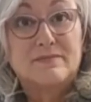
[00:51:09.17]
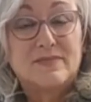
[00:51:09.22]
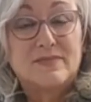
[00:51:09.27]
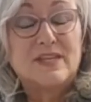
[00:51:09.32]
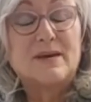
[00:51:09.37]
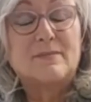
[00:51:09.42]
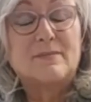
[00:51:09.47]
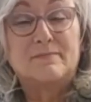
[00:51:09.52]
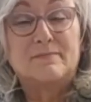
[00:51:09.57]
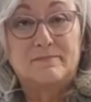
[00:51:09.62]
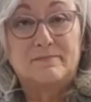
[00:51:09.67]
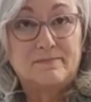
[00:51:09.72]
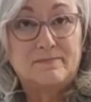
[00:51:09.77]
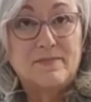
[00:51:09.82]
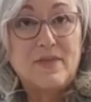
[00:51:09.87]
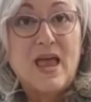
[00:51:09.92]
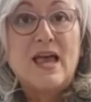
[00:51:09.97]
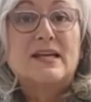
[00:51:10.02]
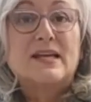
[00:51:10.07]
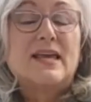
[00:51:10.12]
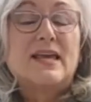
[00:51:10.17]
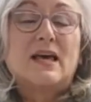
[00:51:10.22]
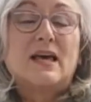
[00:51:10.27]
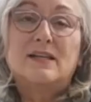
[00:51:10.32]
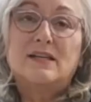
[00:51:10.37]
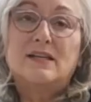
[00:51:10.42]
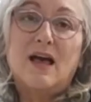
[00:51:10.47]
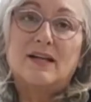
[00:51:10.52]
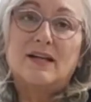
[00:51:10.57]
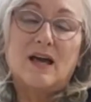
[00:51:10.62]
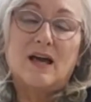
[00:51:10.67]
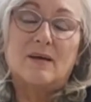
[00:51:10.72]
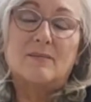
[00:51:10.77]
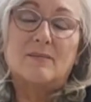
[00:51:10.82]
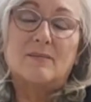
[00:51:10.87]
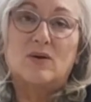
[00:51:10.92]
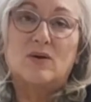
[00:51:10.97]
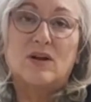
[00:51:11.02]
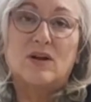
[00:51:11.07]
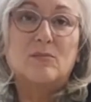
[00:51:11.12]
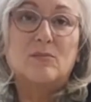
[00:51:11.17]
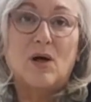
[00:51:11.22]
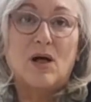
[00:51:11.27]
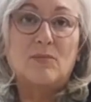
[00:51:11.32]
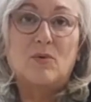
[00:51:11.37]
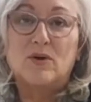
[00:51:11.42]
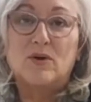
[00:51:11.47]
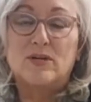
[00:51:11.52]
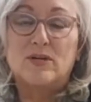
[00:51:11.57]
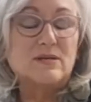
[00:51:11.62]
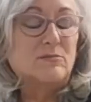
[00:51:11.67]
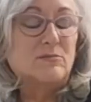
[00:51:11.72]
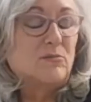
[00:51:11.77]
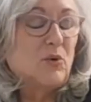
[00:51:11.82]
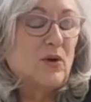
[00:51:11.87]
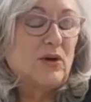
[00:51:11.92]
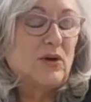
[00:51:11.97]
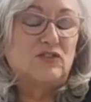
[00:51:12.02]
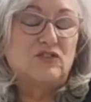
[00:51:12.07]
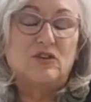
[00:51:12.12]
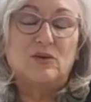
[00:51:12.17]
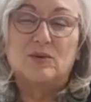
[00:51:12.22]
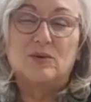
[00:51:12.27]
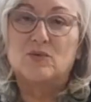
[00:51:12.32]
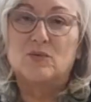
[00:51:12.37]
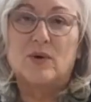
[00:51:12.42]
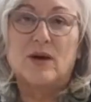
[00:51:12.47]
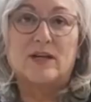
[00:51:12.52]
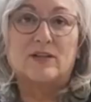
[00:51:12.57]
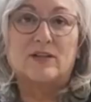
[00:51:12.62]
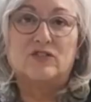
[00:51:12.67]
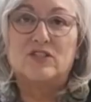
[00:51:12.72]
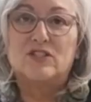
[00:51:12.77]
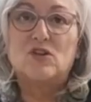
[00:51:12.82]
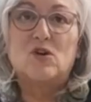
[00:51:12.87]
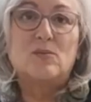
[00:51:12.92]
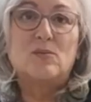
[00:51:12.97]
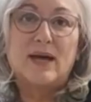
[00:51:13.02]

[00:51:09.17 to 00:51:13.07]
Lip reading: Yep. Kelly Klein got me going on ballpoints, and boy, she was right. She told